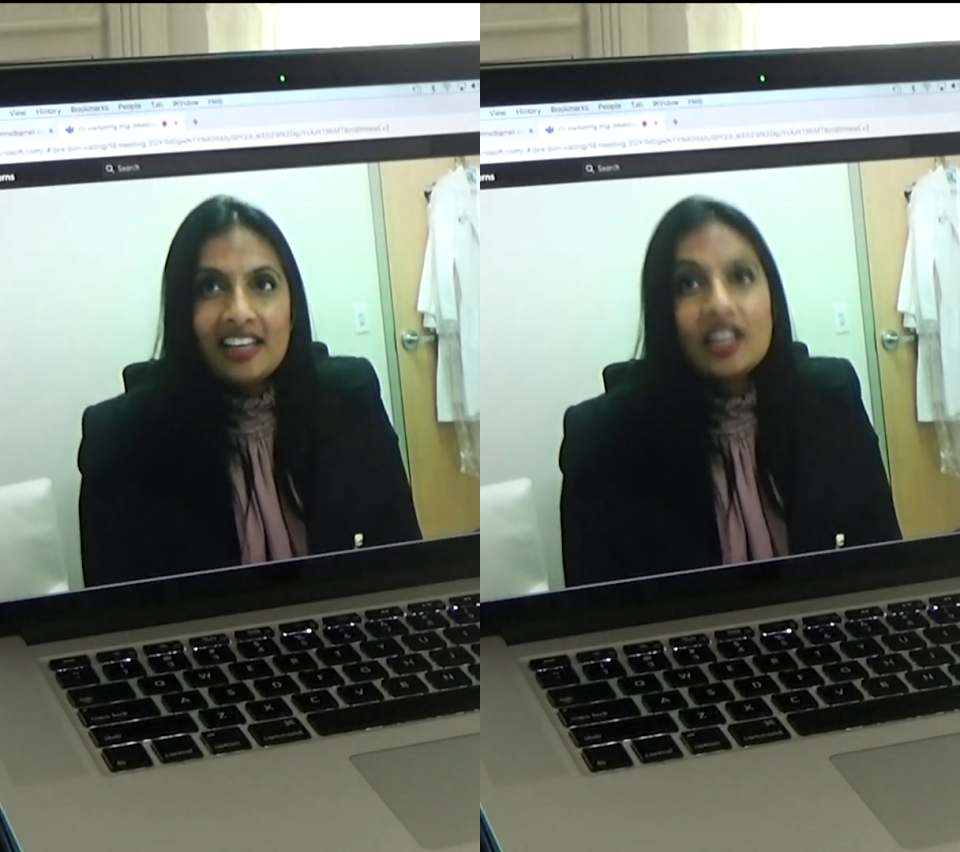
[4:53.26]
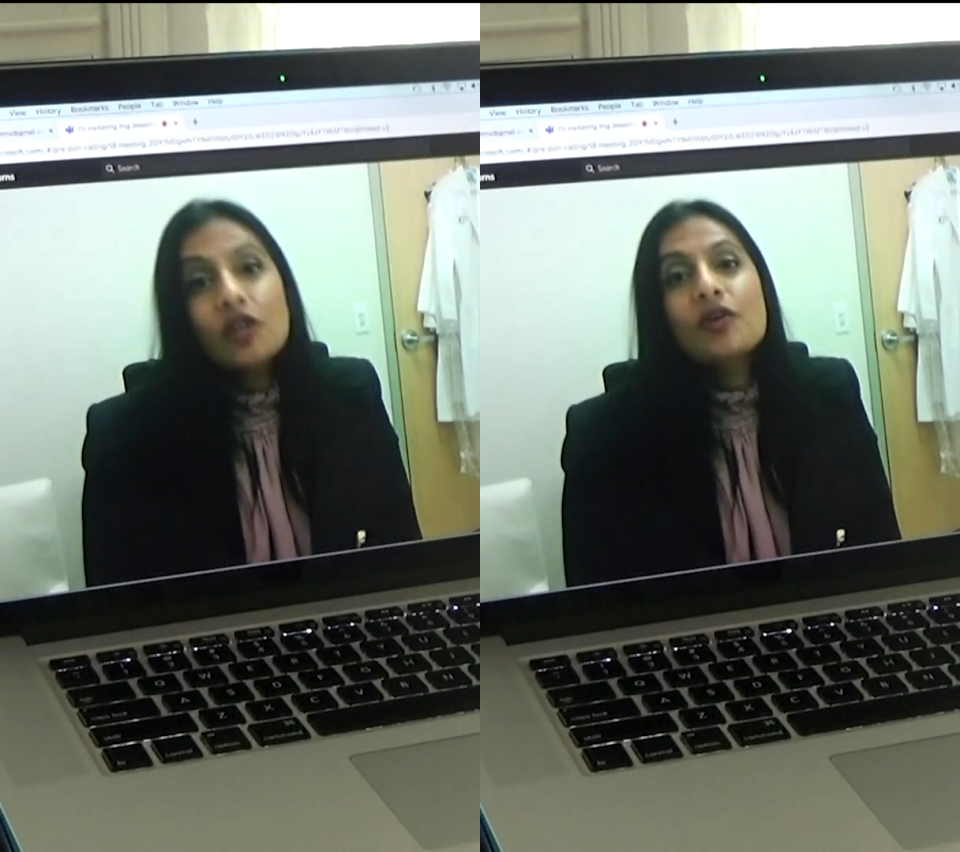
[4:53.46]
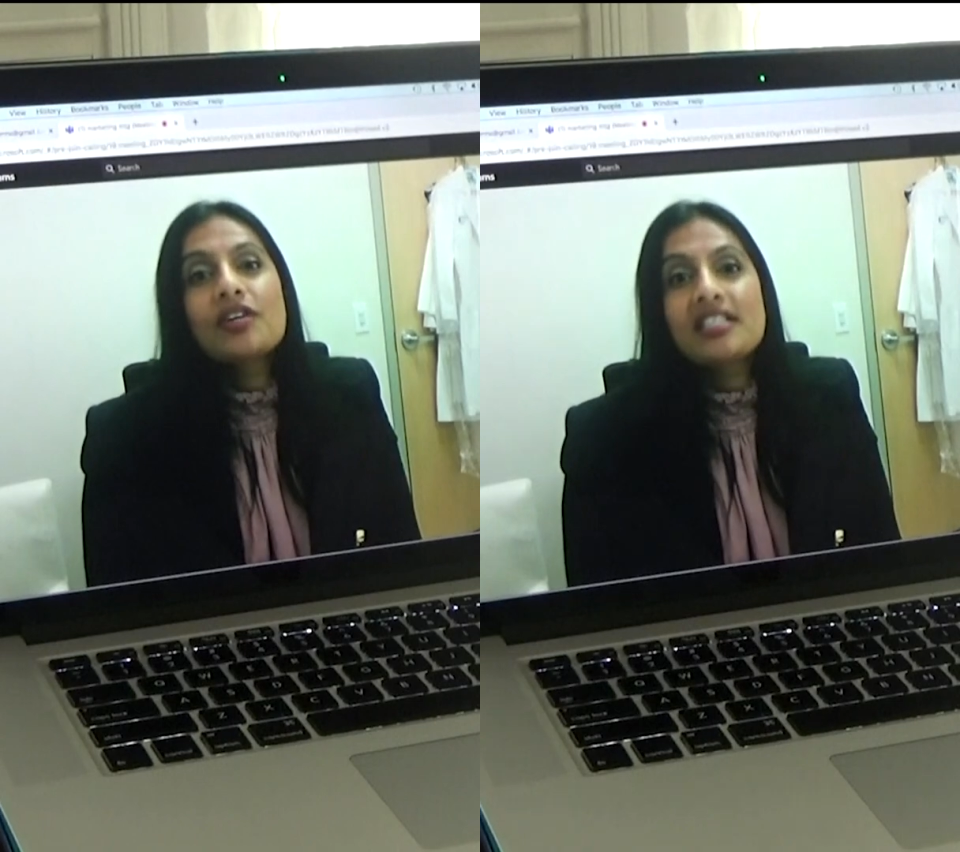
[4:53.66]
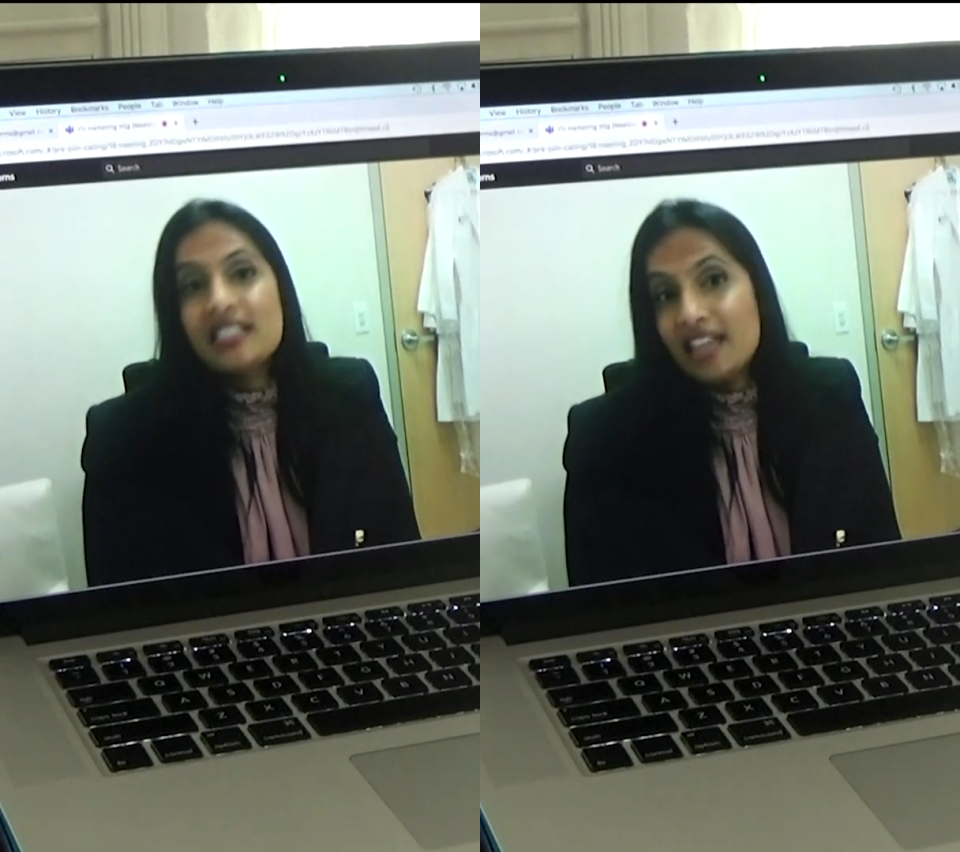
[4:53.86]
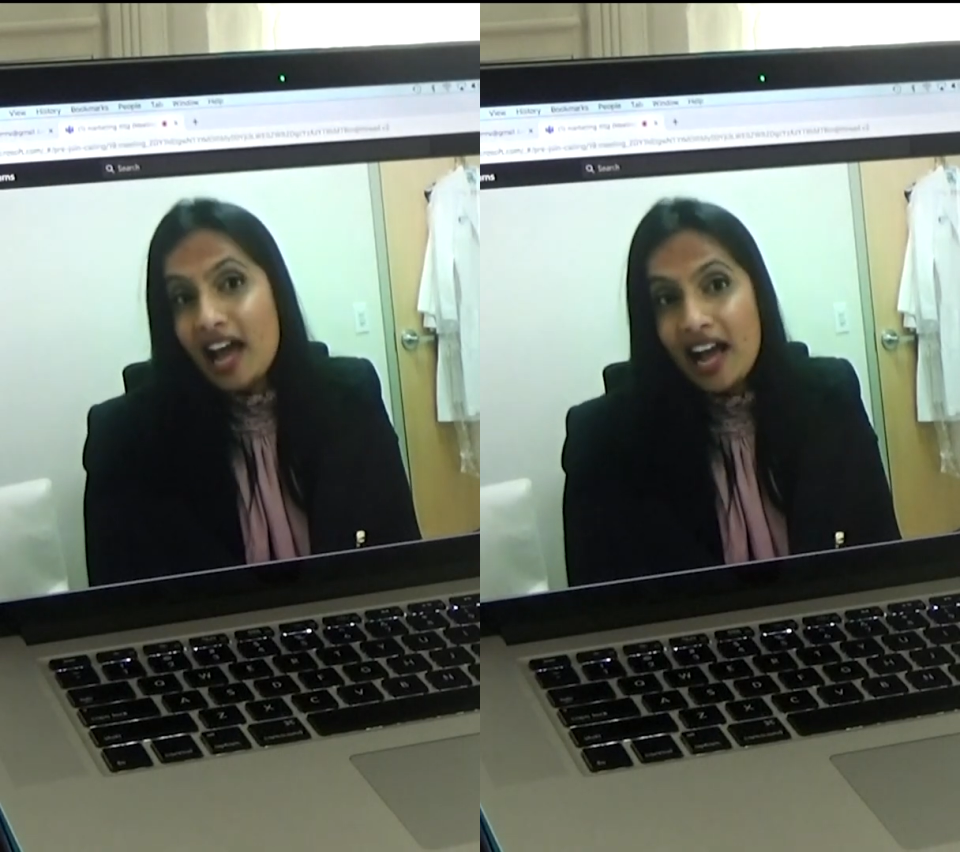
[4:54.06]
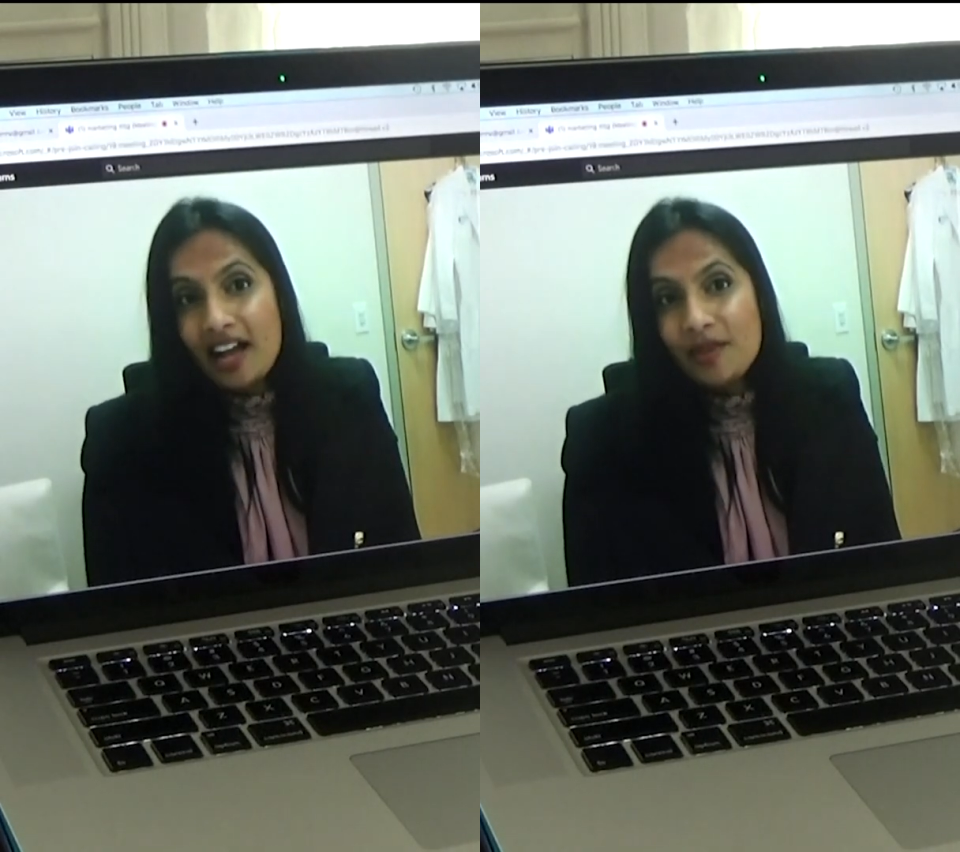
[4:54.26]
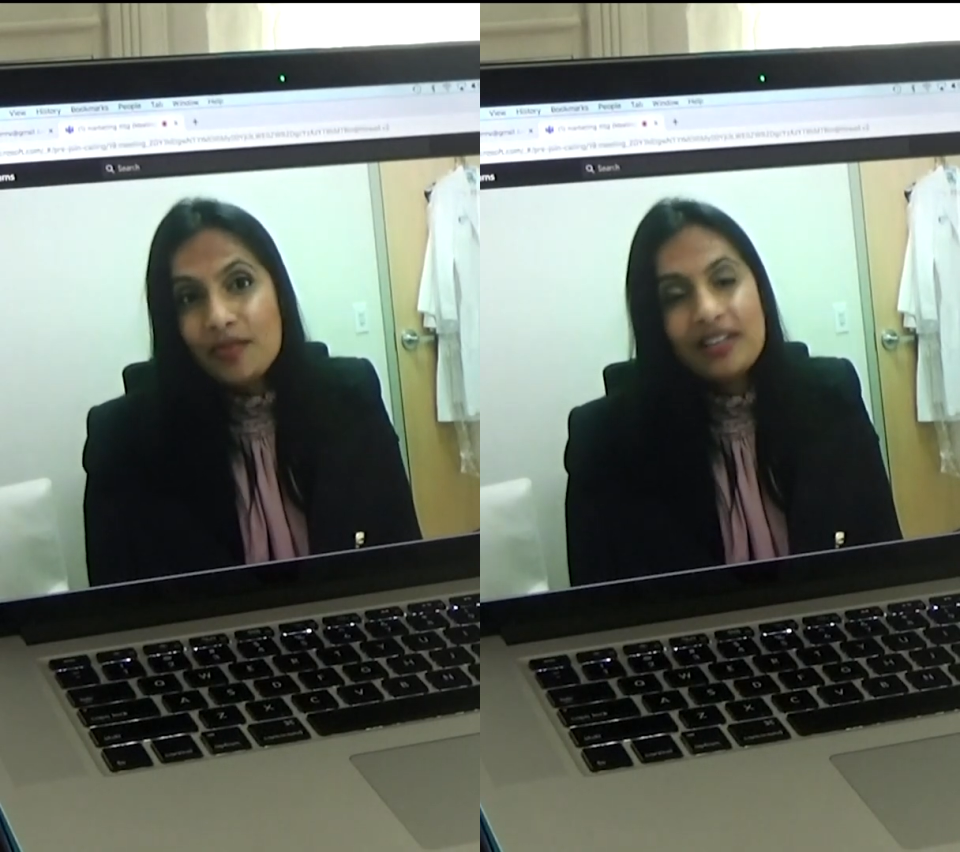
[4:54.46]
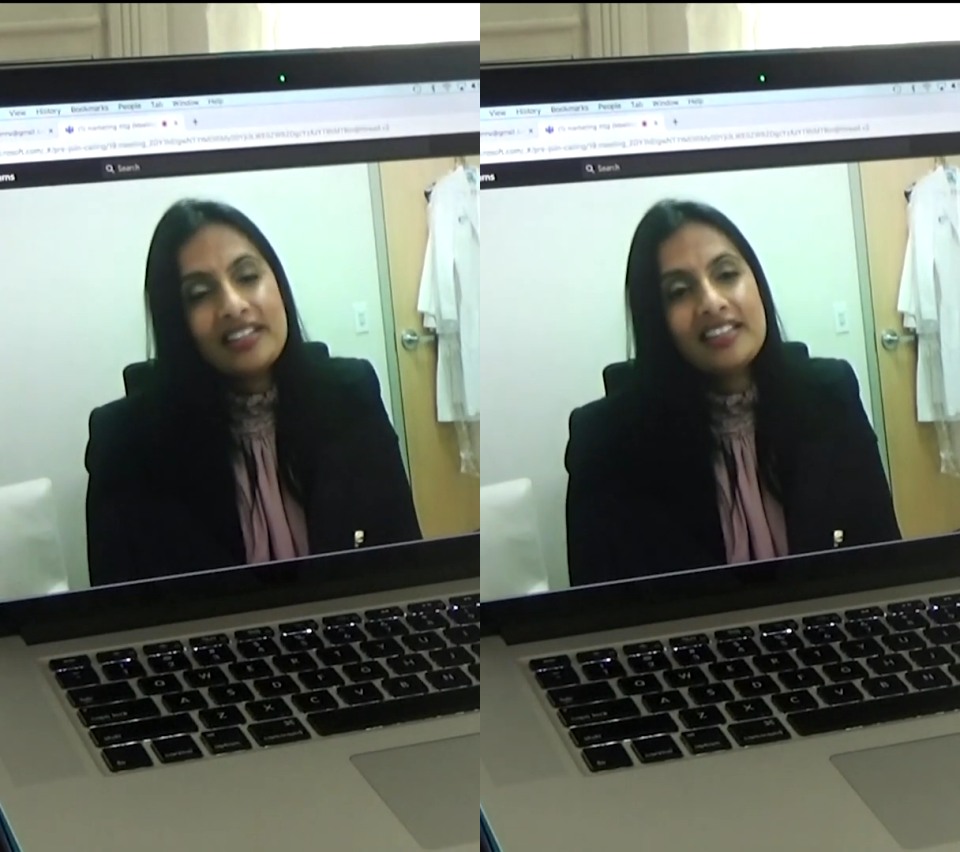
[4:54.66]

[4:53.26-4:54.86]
increased time